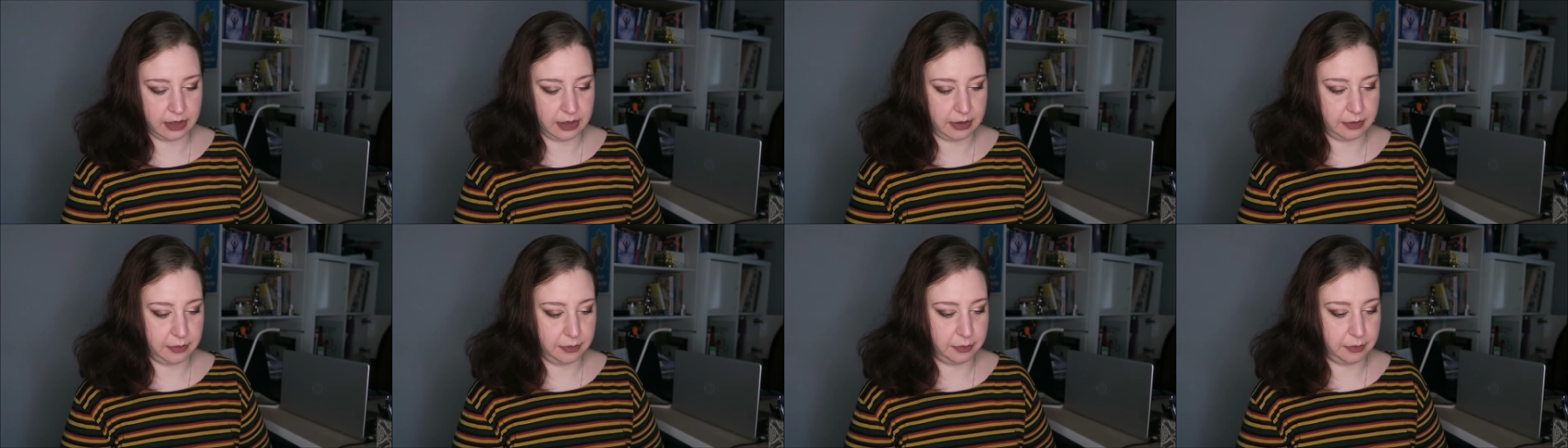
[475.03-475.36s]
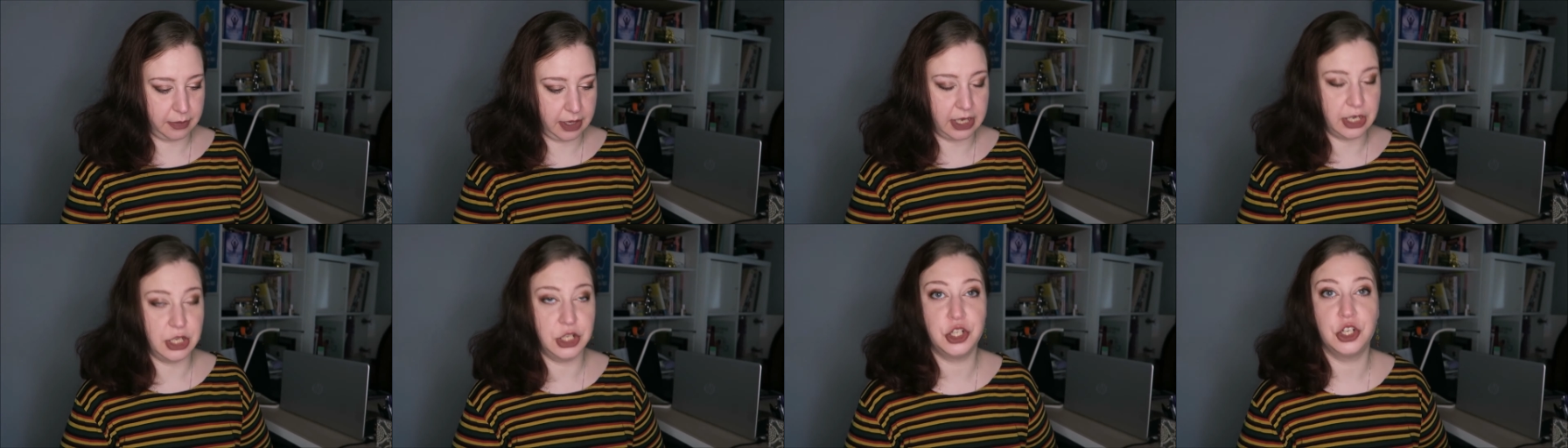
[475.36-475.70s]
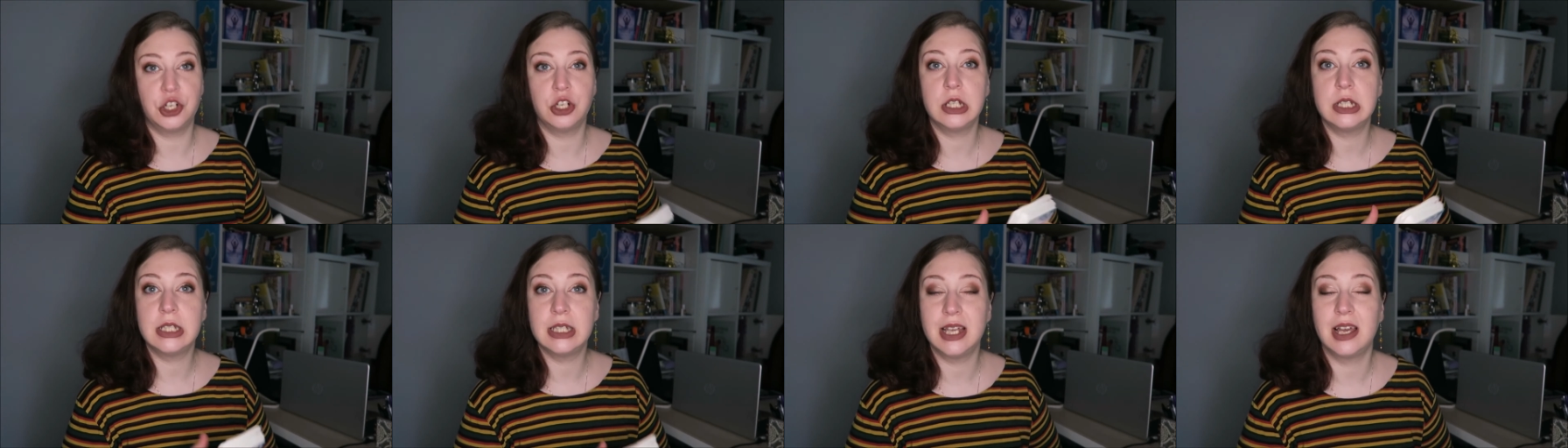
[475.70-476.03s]

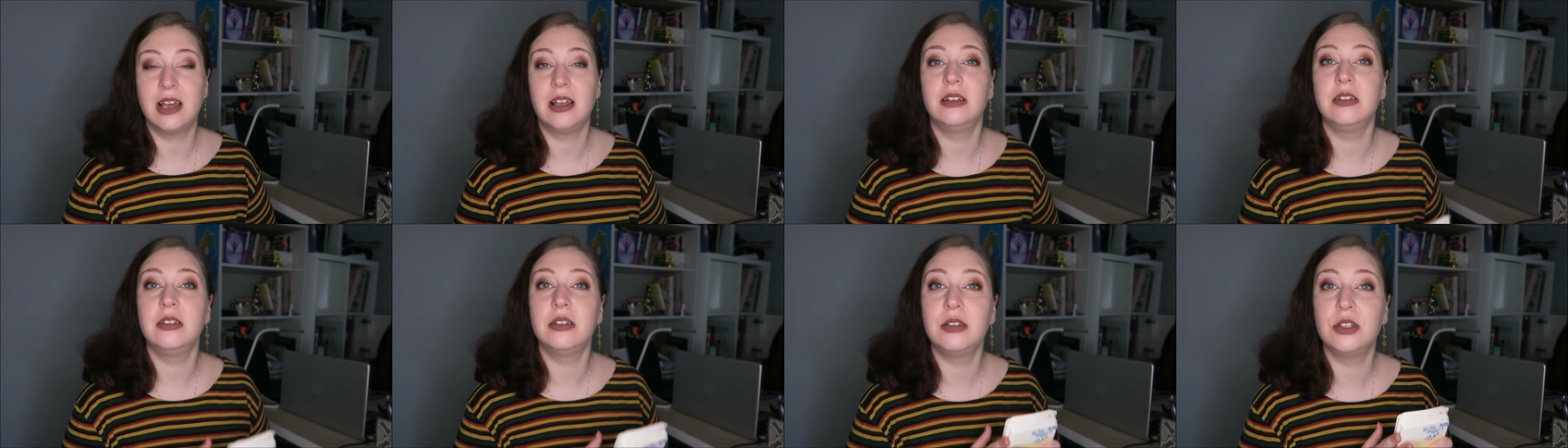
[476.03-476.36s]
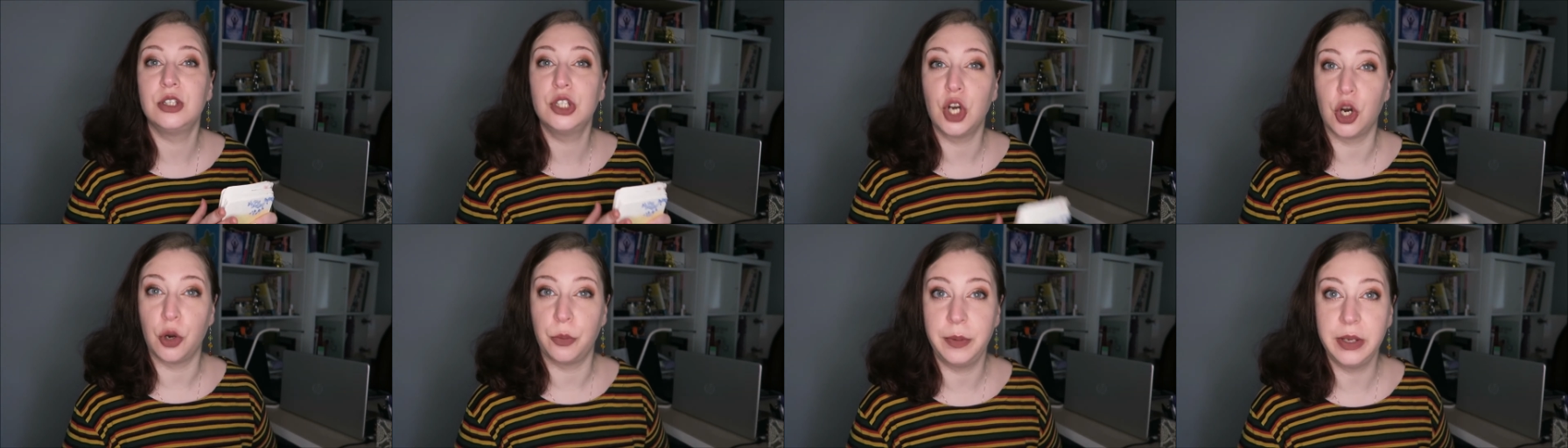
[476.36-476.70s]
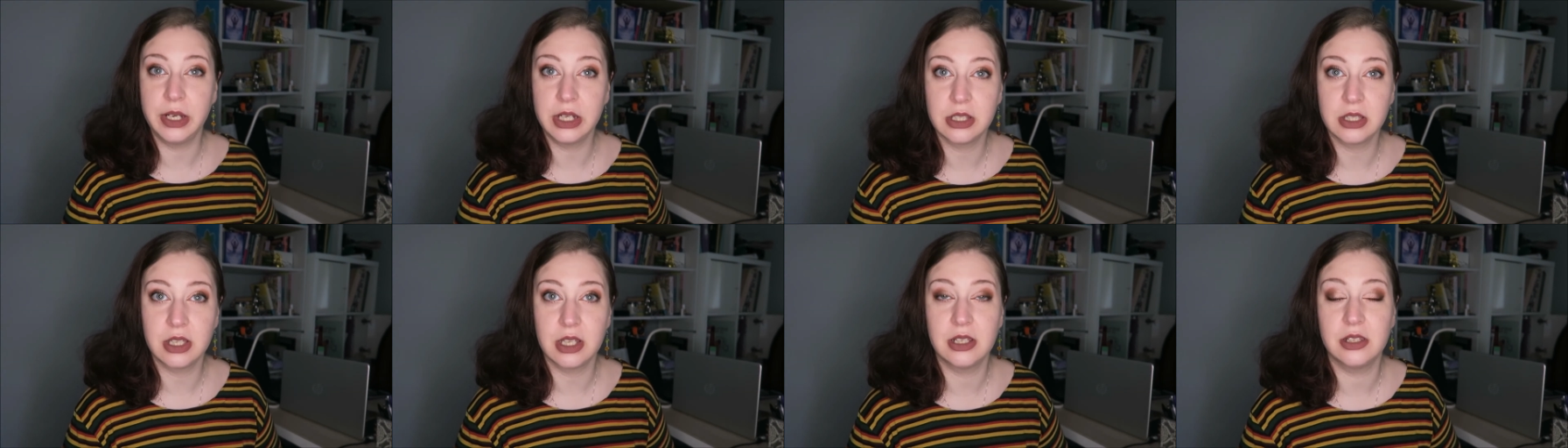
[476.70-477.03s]
major 10
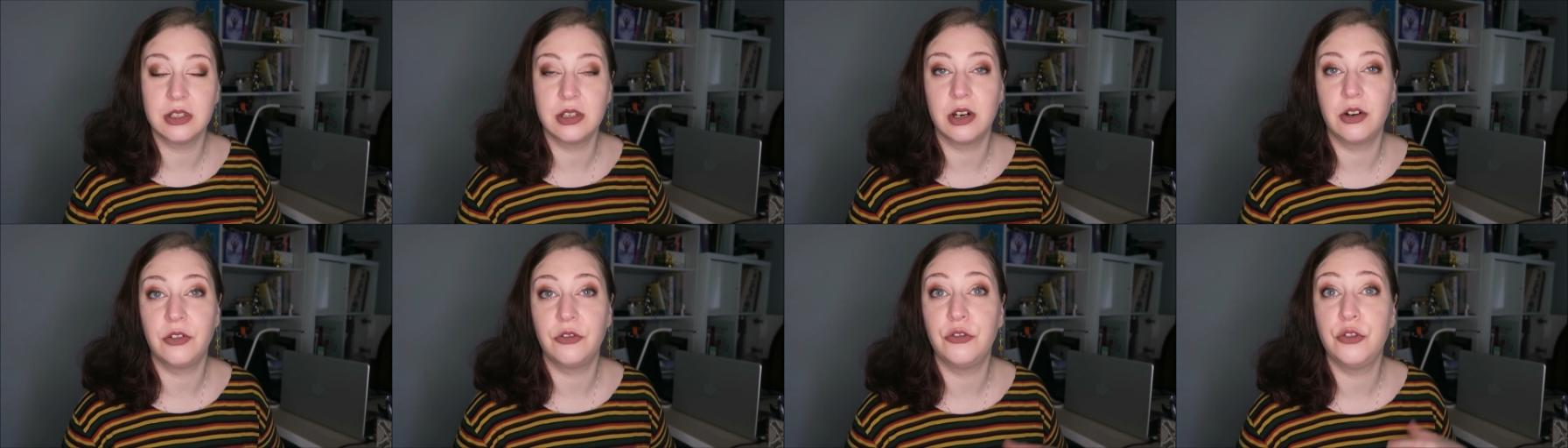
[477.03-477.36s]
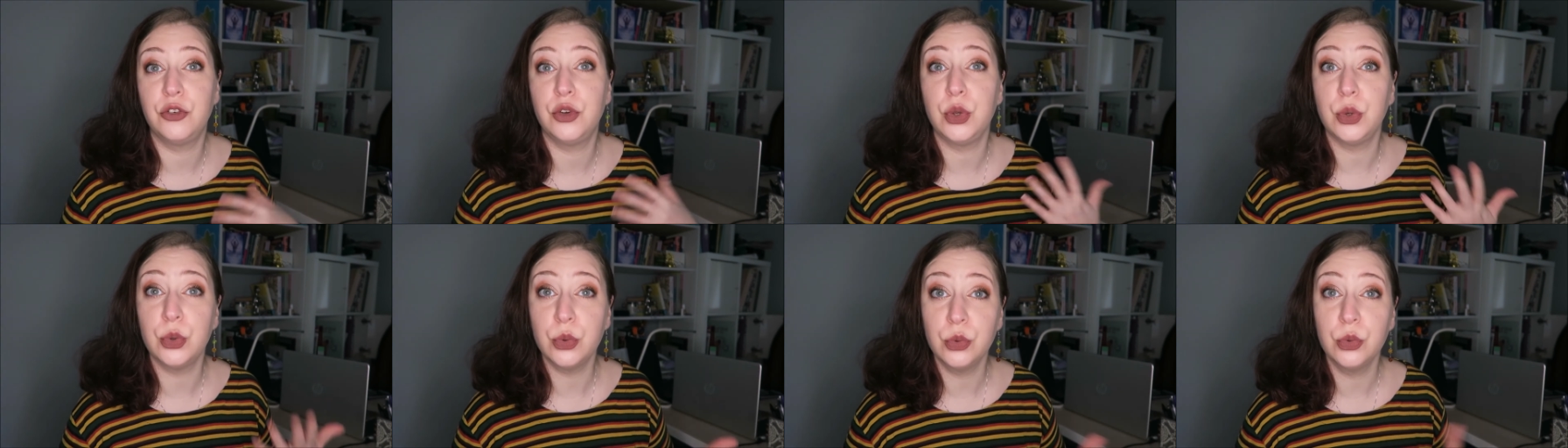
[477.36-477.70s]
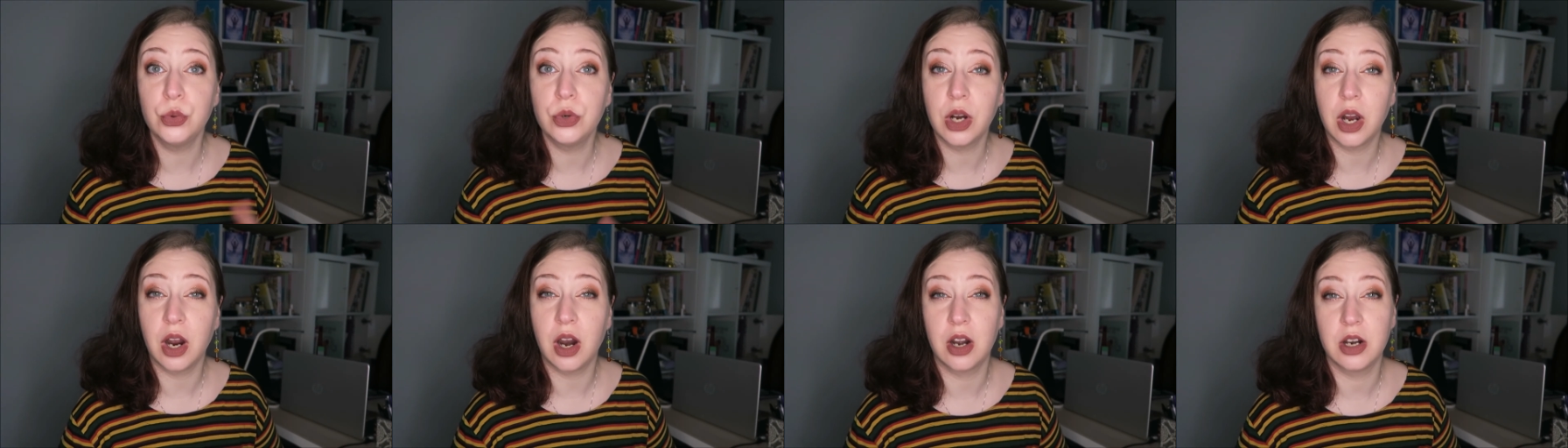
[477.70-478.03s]
topics, and there are few
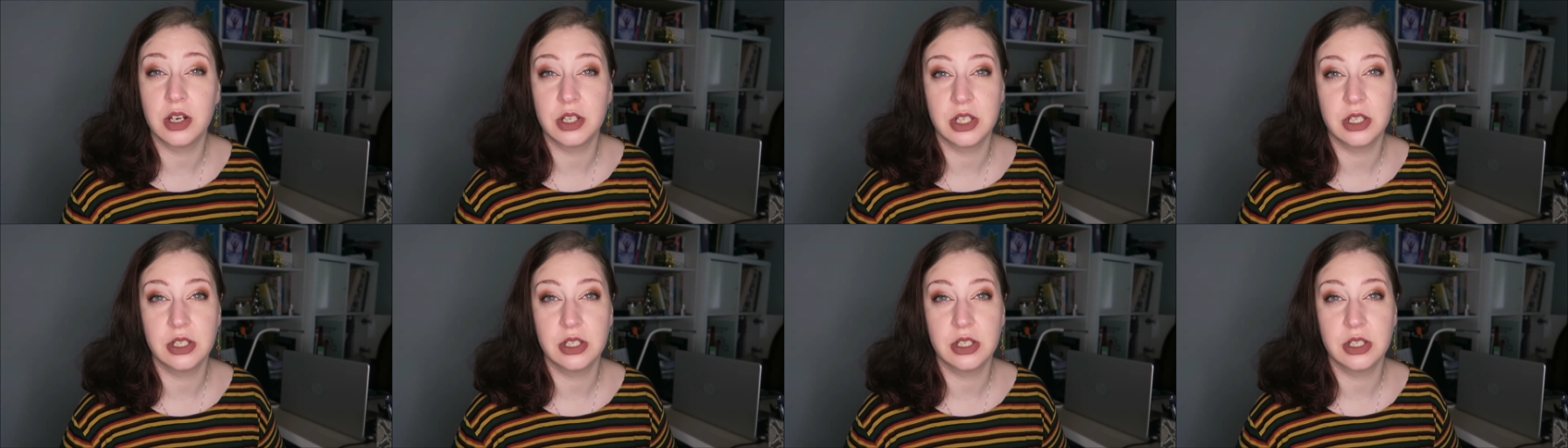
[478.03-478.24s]
cards,